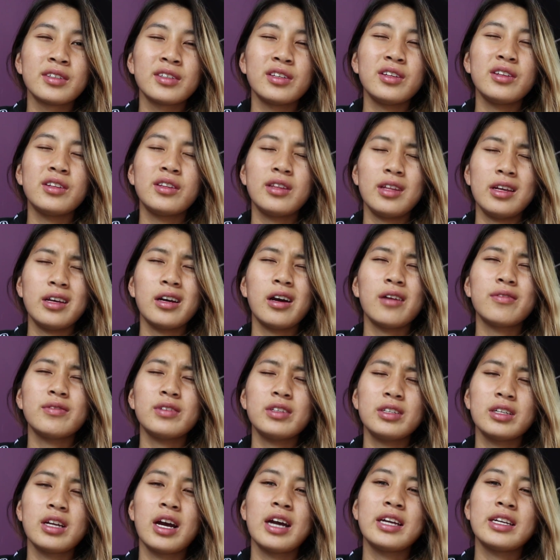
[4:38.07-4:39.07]
You'd think
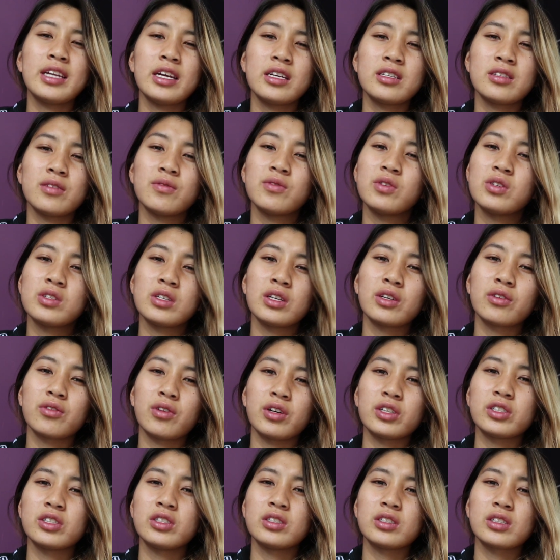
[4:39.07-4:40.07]
after 9 days of using
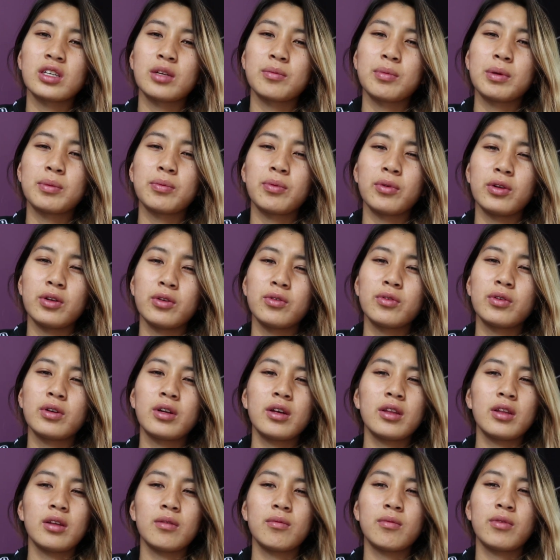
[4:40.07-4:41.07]
crutches, I'd be pretty good
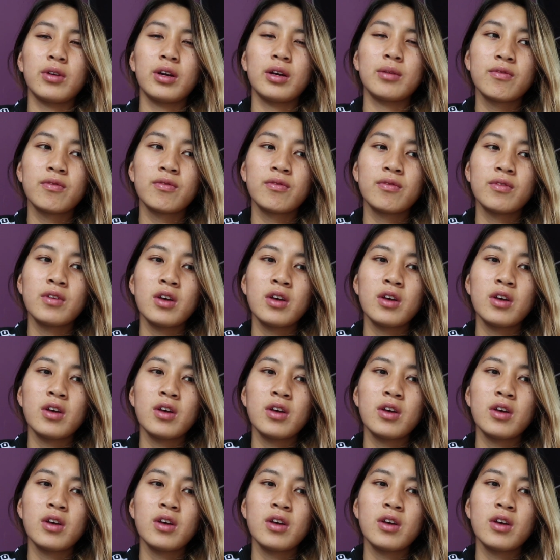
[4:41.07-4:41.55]
at them, right?